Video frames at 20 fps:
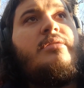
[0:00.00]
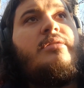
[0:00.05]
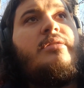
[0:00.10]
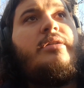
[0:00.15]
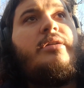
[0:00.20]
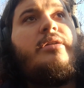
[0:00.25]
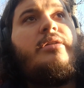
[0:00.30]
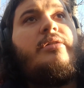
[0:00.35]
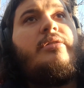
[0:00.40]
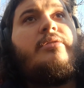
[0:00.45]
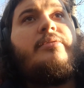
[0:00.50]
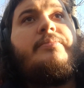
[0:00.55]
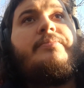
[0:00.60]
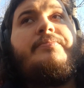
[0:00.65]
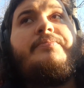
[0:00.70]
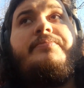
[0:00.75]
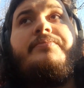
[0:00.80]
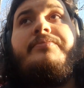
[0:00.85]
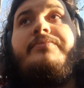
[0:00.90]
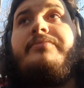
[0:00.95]

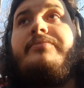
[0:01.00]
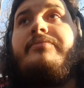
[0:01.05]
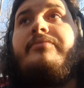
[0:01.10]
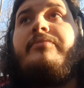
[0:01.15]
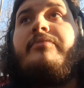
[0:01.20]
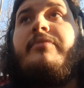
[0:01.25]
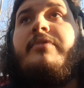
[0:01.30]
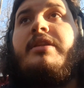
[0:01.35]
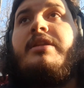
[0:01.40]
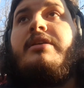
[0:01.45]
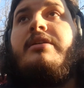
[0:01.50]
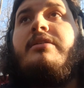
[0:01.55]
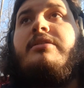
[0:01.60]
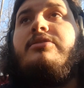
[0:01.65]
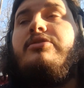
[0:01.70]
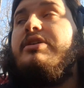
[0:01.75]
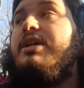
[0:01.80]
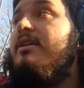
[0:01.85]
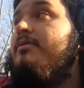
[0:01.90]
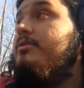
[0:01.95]

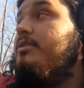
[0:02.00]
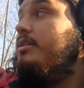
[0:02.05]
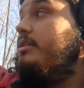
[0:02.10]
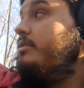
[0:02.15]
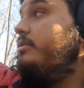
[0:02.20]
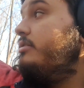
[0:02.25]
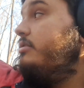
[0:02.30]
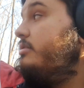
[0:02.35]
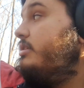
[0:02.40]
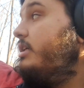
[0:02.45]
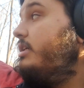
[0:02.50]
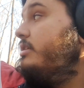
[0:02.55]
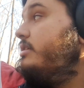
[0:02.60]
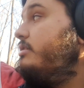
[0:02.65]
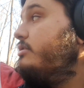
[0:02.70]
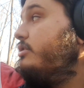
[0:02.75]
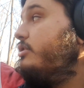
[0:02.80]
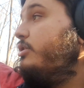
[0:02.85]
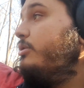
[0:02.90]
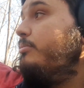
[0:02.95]
So you have to understand
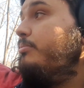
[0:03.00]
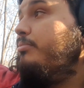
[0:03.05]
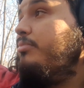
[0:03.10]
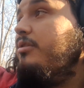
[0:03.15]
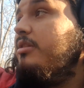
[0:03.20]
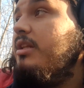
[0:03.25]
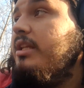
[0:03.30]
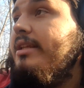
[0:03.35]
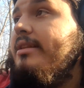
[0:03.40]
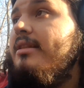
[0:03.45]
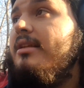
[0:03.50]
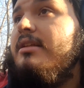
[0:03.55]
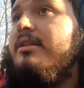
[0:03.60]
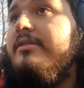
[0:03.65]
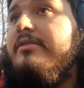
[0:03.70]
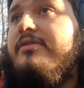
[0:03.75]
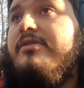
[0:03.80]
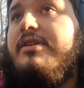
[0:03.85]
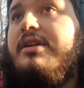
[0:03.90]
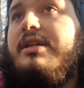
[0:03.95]
it's a completely
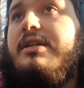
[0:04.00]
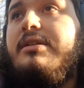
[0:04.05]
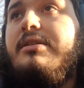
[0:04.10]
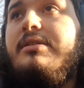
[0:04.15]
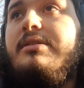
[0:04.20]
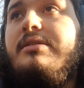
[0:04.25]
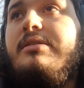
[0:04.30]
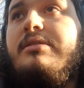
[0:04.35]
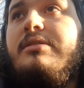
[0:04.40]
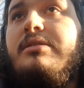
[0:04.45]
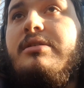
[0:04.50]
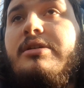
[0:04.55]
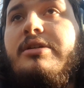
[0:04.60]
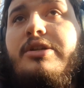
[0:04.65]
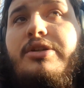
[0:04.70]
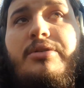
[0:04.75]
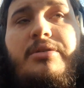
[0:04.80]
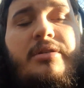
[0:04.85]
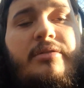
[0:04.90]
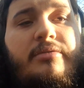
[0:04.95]
different
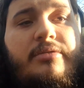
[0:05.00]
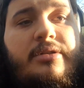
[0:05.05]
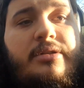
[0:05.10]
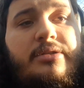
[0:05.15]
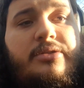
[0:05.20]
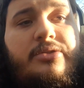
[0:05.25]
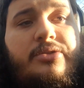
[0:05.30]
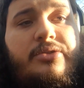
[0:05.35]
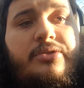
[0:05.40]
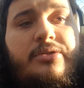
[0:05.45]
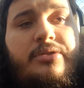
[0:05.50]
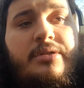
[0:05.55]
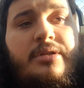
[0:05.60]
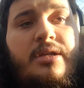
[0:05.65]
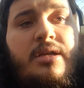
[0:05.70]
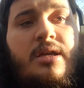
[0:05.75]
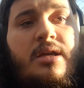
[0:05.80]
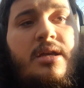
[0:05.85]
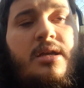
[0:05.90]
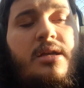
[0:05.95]
universe.
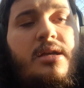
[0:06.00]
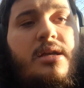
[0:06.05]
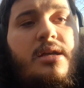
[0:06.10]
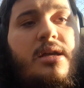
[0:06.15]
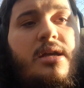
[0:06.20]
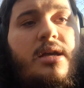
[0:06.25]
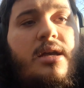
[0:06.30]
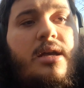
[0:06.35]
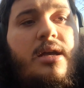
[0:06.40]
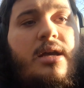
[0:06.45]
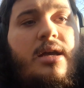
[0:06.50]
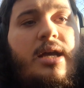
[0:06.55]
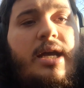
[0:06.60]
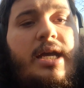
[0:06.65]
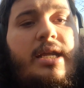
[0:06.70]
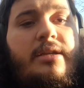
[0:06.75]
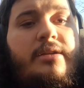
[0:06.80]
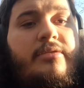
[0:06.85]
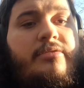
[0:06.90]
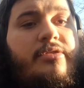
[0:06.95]

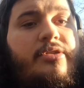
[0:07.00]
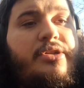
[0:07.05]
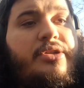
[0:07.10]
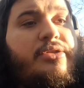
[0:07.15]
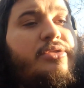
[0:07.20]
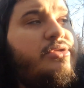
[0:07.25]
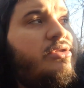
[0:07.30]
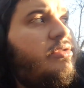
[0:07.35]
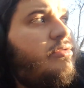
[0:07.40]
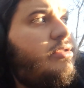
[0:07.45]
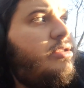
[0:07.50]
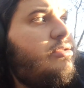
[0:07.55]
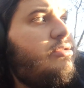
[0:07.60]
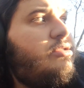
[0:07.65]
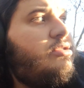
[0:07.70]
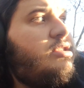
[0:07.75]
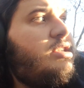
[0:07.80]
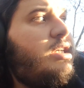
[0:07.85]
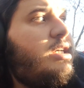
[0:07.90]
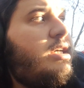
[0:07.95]
And for those of you who
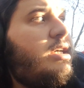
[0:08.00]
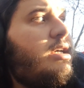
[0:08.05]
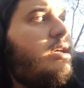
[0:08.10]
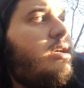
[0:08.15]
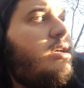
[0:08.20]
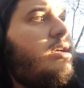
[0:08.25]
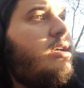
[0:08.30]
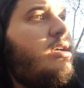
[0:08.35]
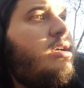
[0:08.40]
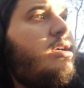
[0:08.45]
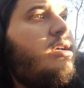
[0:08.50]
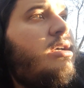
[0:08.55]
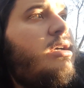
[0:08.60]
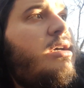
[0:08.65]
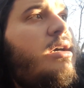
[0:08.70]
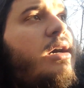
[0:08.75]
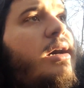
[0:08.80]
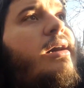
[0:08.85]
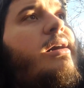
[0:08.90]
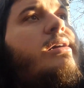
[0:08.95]
say,
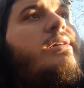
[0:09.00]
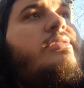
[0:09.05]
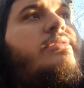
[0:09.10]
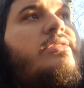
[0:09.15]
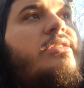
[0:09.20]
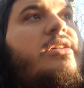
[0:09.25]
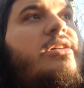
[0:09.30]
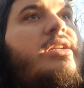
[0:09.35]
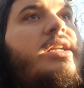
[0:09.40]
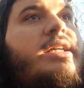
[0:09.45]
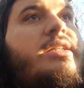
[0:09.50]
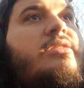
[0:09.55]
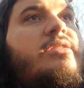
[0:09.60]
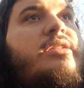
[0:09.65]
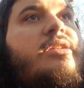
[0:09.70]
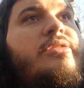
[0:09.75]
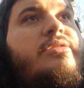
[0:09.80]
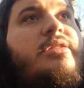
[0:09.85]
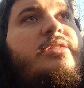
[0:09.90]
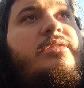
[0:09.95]
oh, it's not an
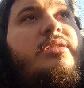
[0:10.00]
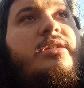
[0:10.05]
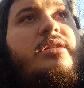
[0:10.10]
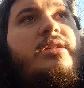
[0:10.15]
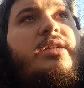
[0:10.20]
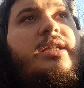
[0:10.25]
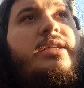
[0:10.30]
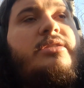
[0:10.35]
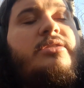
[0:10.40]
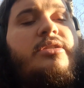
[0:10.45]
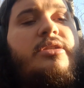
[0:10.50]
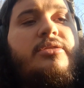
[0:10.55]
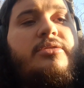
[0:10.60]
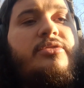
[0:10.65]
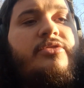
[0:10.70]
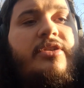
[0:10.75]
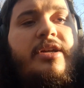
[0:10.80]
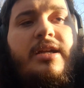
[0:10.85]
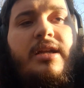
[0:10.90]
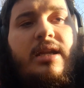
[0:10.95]
excuse,
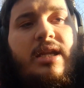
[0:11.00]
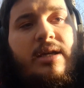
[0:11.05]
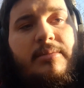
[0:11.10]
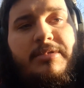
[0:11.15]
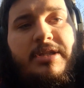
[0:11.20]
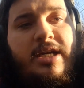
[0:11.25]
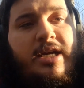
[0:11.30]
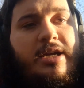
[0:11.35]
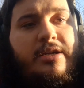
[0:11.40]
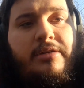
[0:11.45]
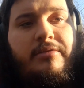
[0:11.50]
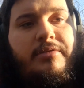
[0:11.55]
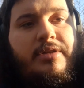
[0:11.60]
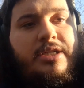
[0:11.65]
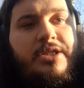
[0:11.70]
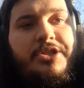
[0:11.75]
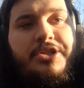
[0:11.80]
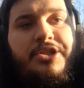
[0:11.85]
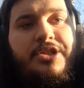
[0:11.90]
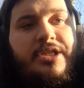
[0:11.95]
frankly, I'm tired of that
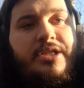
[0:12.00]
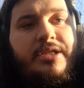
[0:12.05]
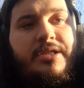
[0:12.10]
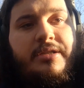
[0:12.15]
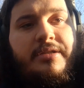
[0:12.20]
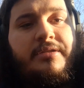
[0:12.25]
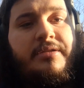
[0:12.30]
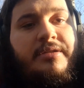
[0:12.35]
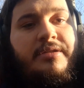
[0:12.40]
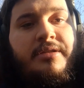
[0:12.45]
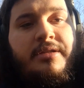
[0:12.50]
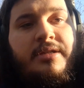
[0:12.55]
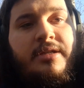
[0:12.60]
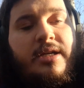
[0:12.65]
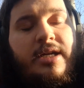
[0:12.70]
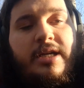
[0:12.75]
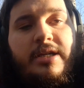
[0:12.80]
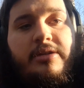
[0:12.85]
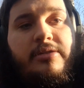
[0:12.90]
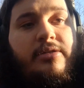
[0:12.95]
shit.
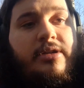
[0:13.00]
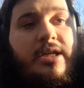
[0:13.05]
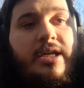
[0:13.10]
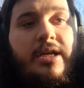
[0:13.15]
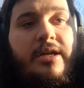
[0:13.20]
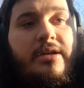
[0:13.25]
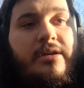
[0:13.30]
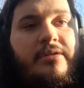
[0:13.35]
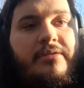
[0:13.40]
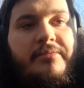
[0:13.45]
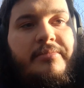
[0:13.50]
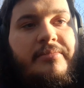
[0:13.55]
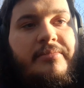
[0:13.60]
I don't care.